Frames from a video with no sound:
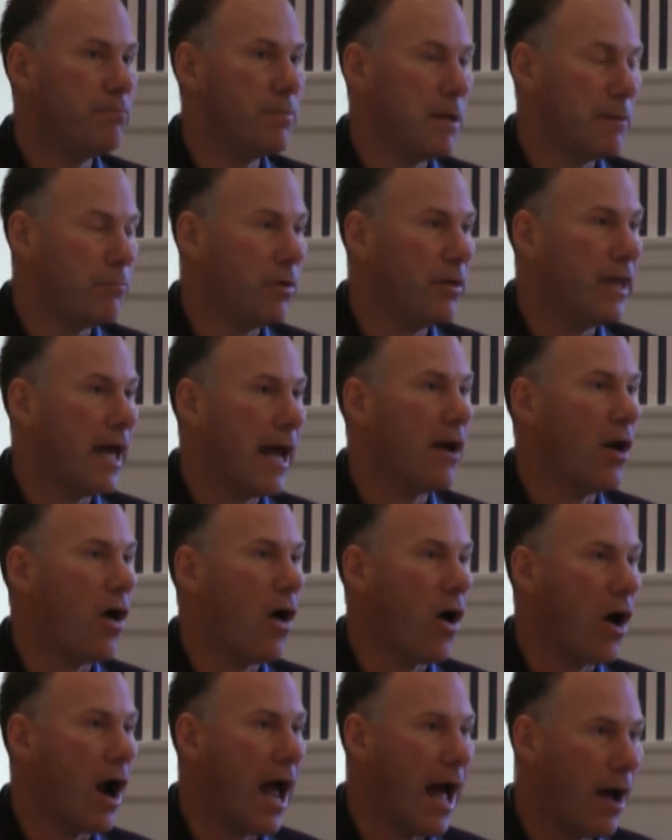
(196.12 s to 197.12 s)
people that
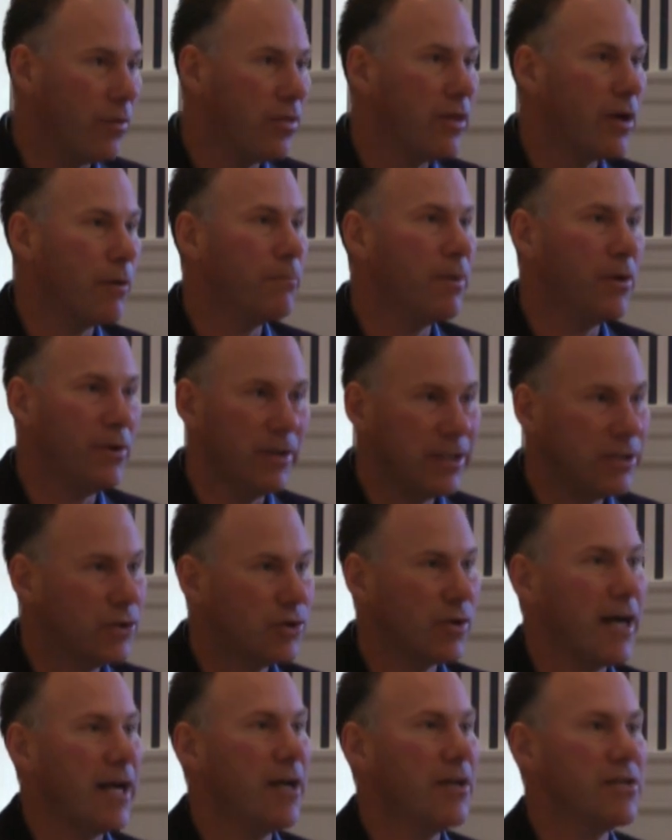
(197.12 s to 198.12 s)
are out there building
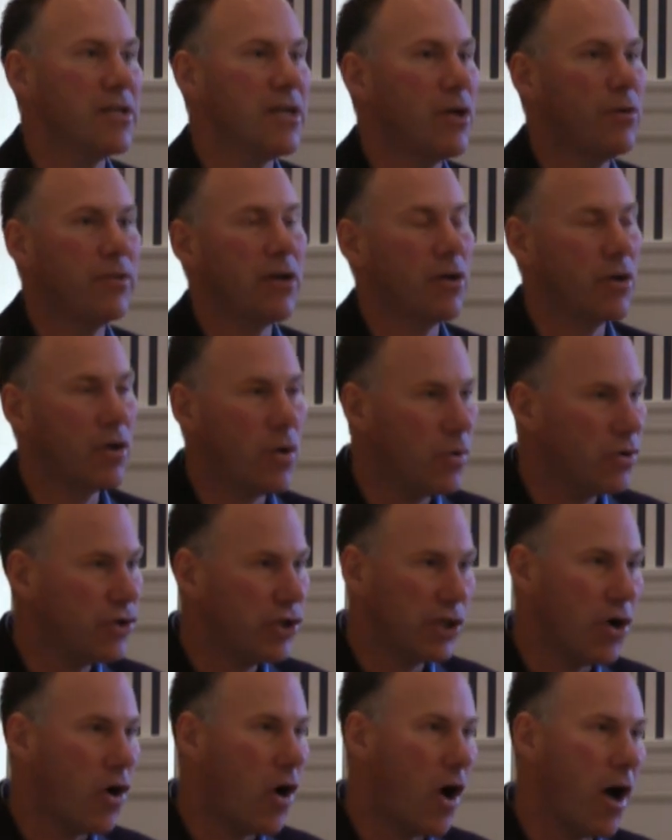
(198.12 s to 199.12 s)
trails and out there
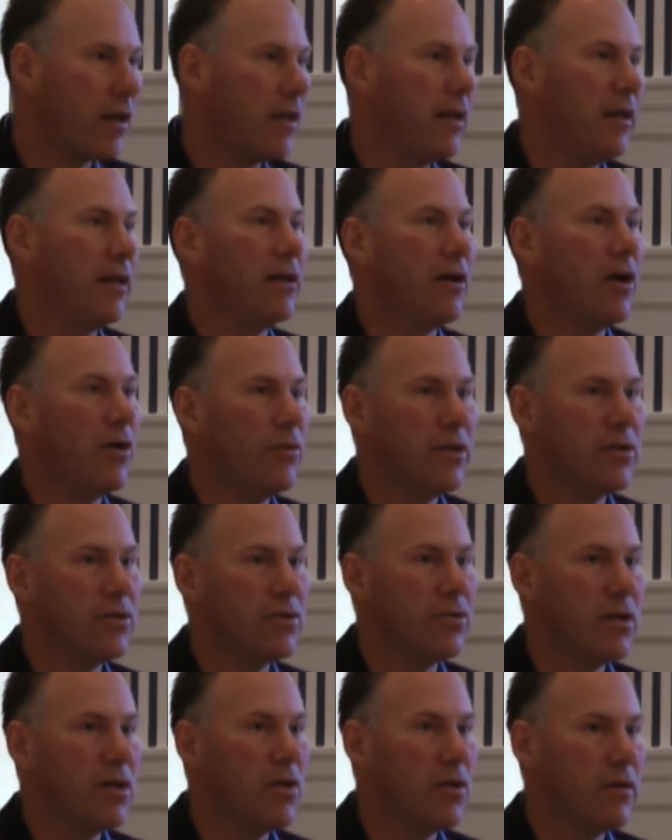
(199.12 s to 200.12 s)
coaching hockey and out there
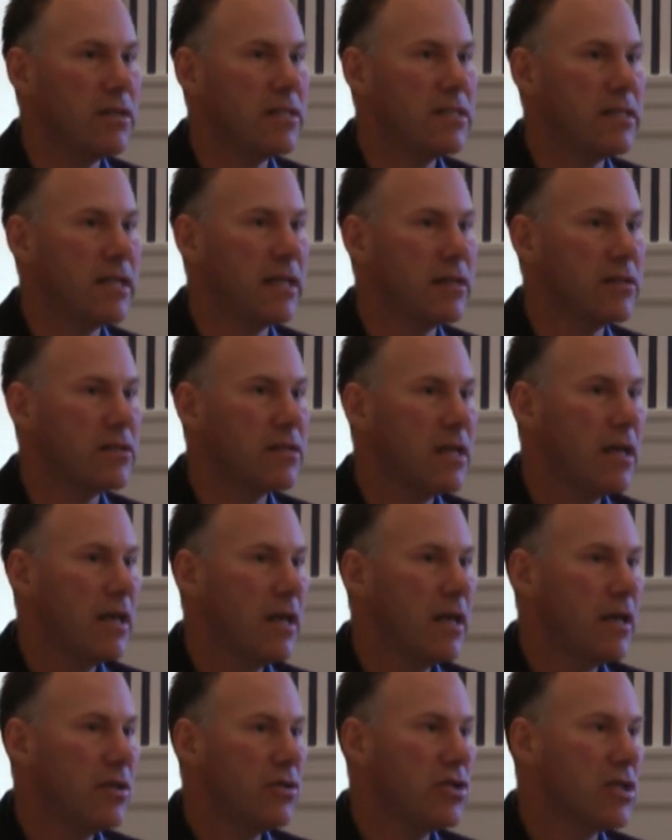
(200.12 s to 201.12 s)
doing all these things,
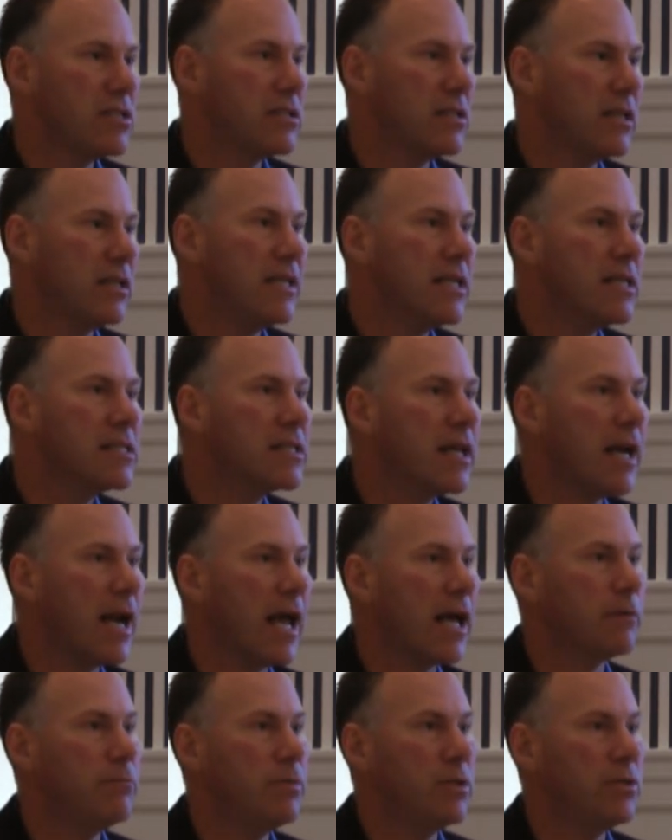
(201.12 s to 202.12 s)
just the
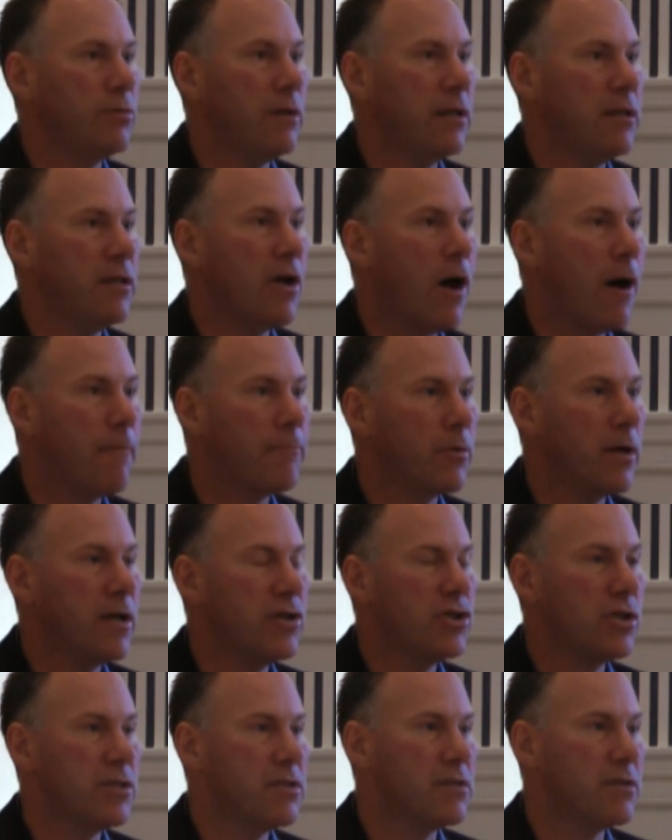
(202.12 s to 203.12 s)
disconnect between the
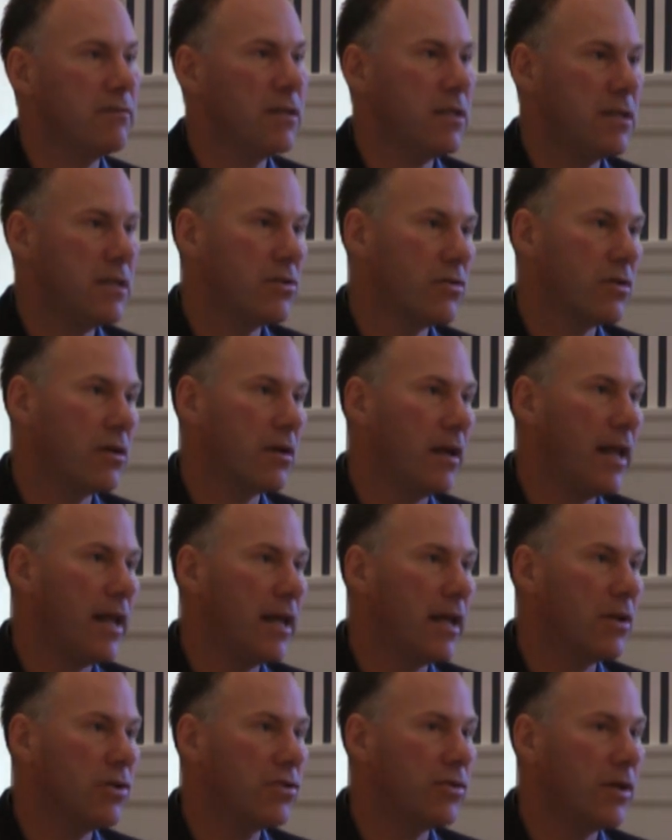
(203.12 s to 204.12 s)
operations of the District of
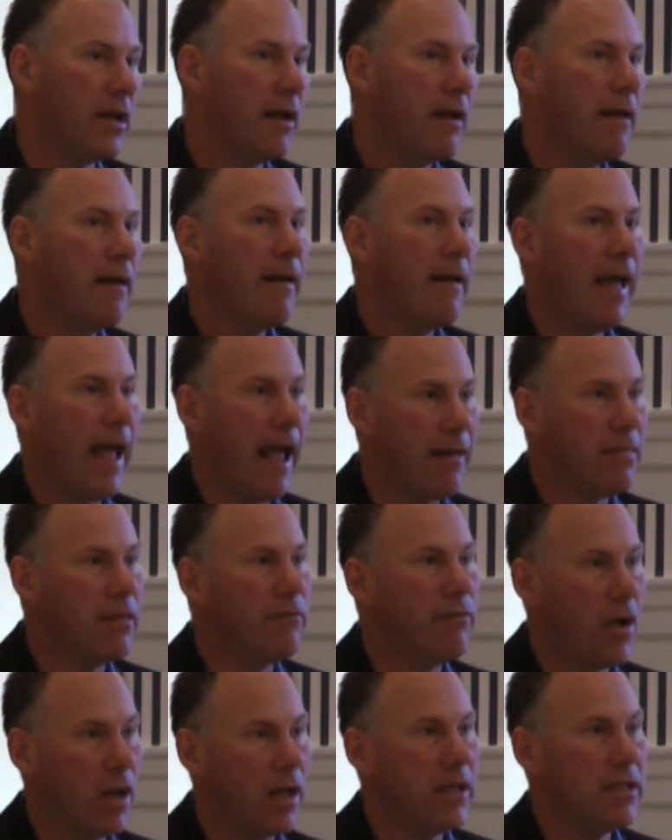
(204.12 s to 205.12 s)
Lake Country and
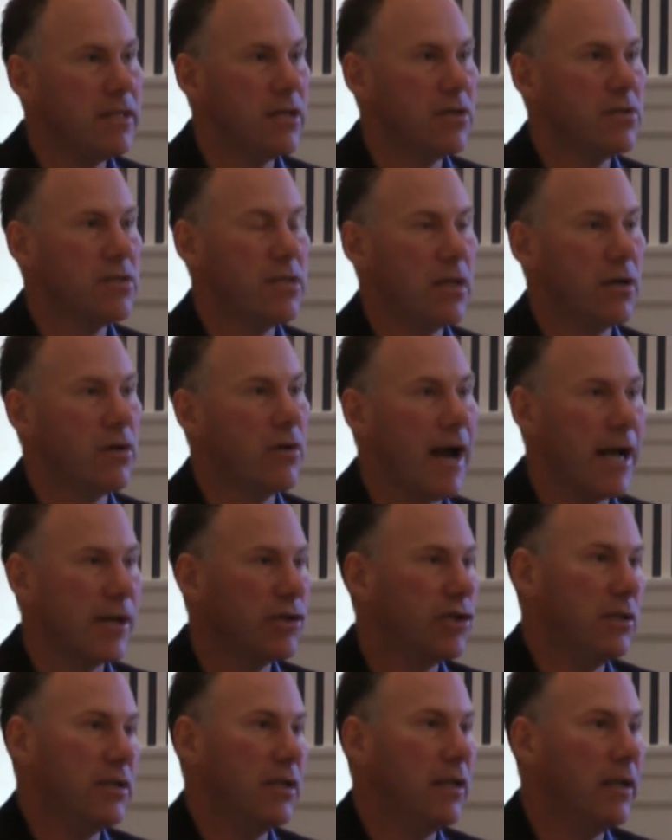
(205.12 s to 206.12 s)
the volunteers that are
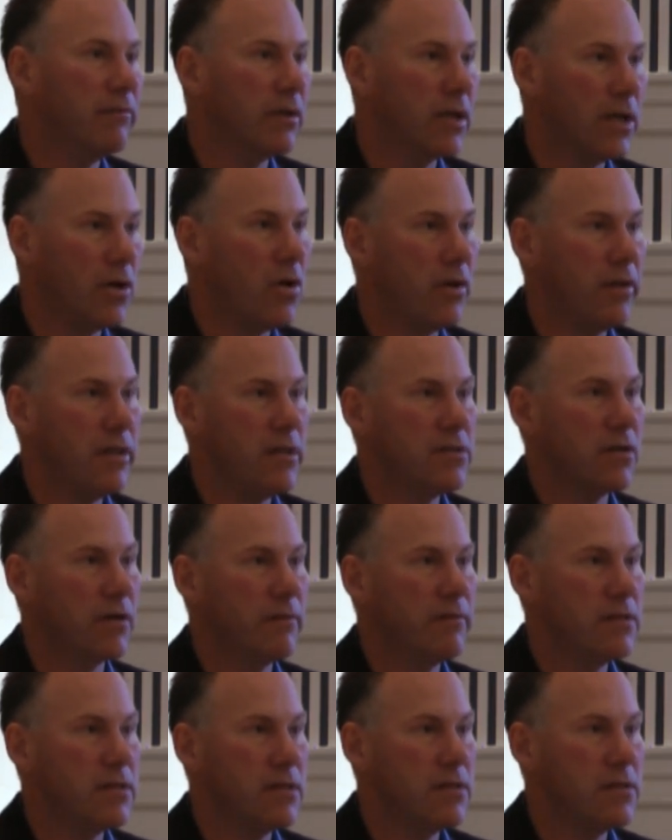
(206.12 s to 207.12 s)
actually delivering all these
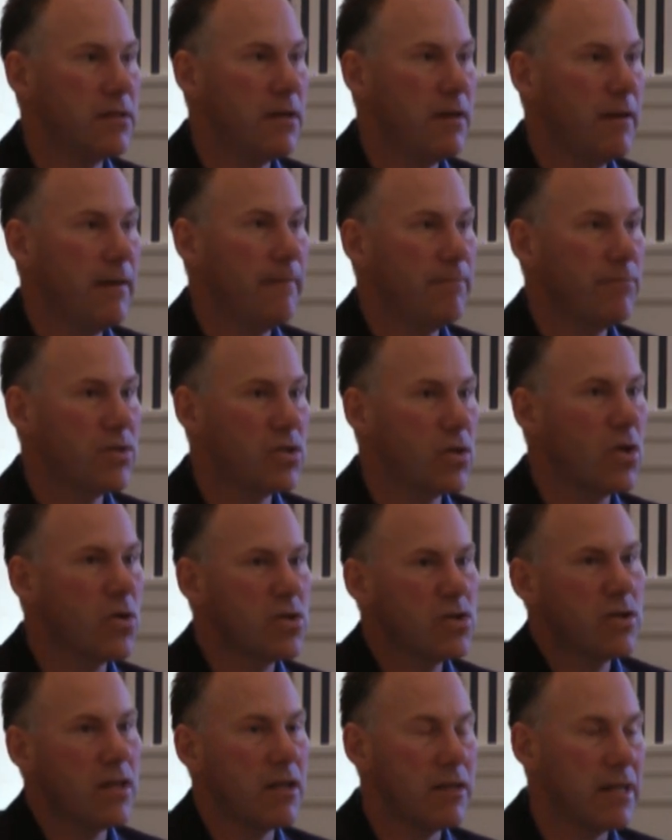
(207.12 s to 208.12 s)
services. So
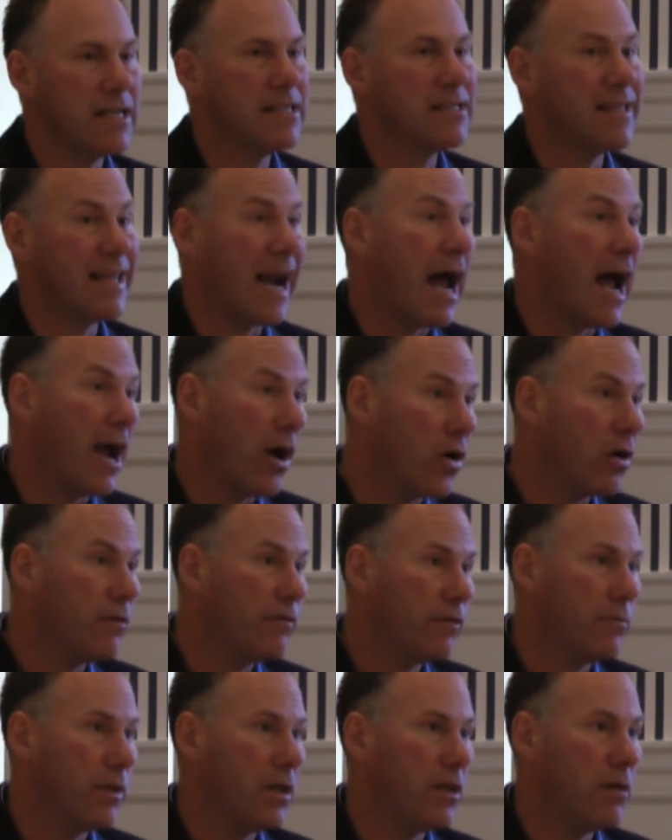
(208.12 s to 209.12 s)
those are the things that I heard
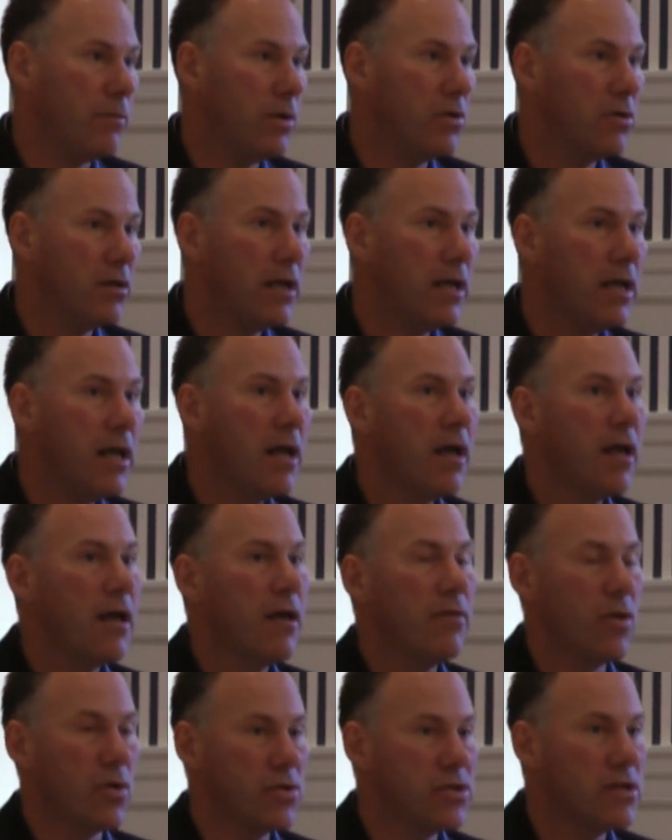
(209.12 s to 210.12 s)
from the community.
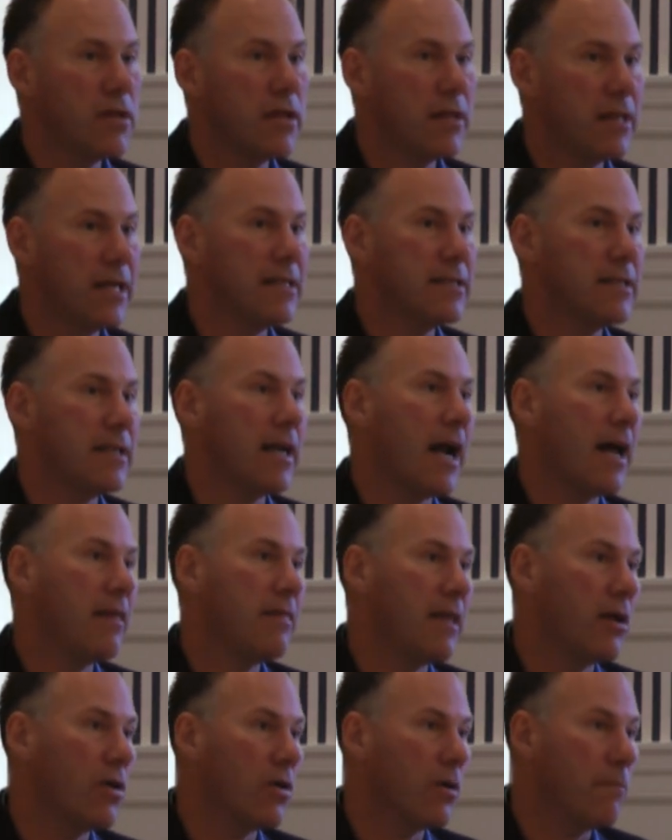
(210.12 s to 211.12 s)
Those are the things that I
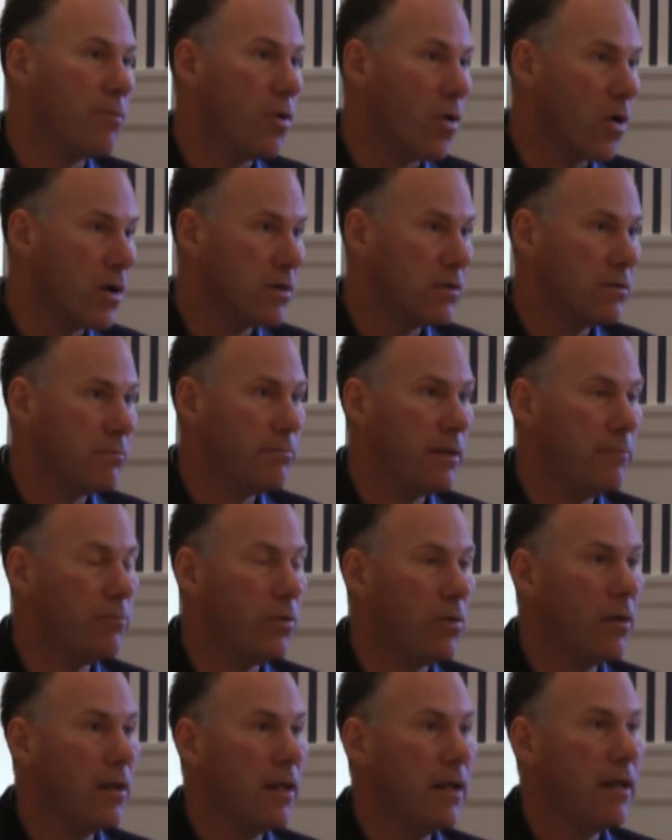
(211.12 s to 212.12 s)
think are important to
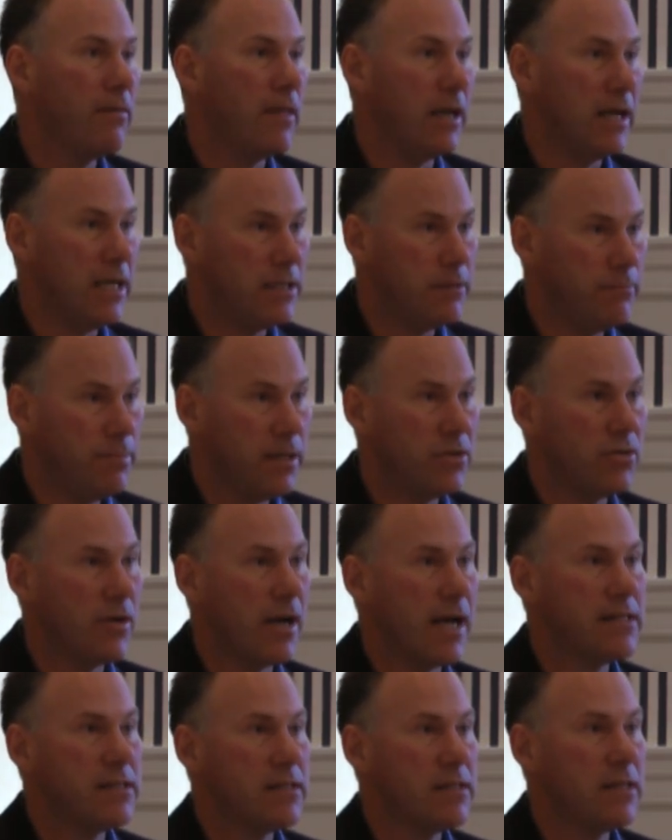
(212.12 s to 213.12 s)
people that need to be
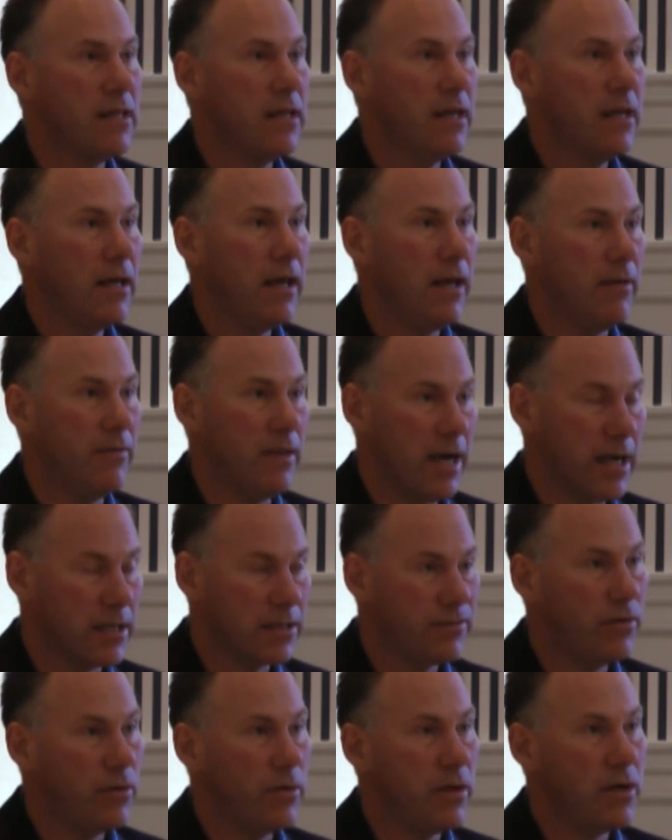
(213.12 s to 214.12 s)
addressed in the
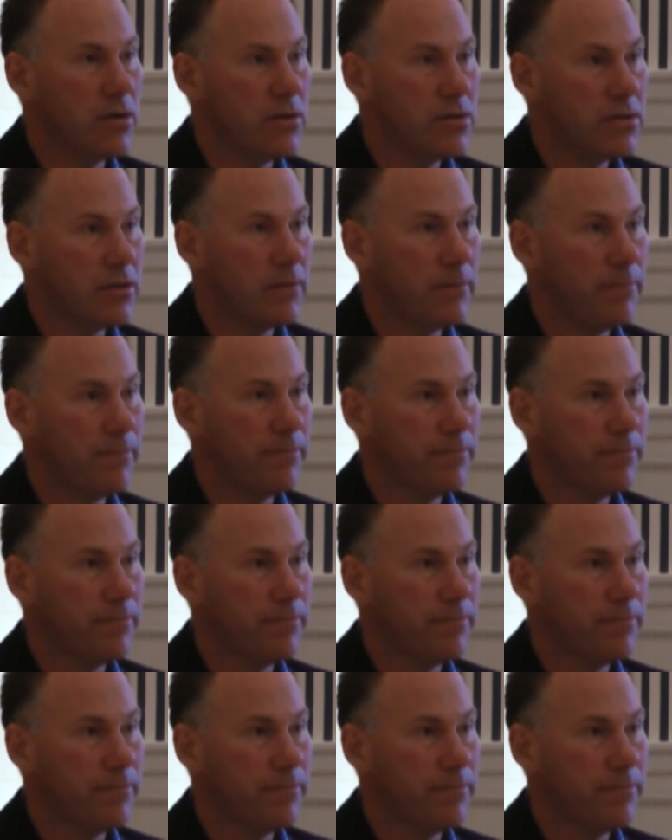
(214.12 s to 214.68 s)
next few years.